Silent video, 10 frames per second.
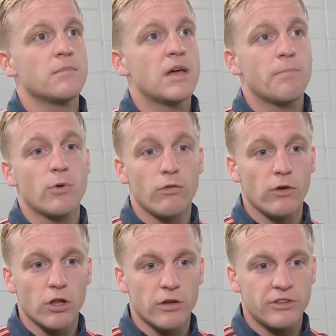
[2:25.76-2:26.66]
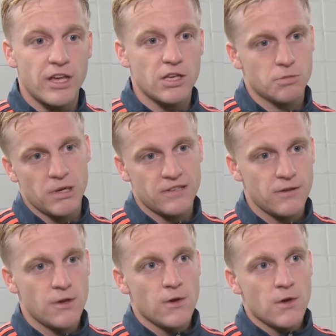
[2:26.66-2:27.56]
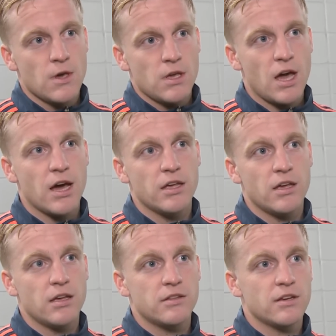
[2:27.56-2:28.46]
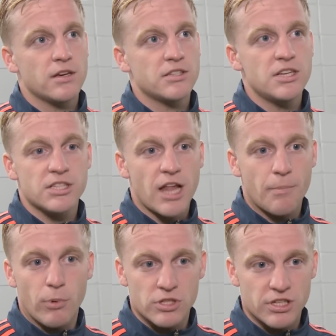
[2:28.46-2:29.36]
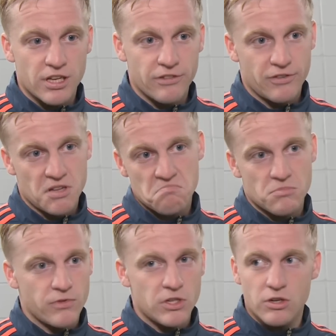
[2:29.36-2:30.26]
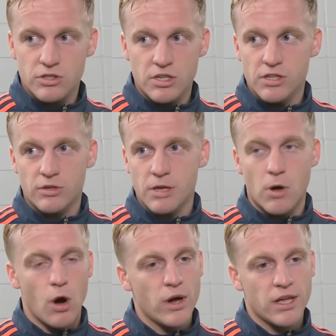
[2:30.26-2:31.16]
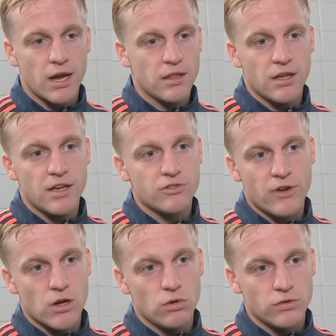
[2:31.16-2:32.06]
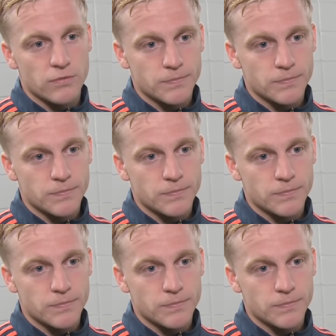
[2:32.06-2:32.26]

improve a lot of things, but yeah, it seems like positive, and we just need to keep going and train good.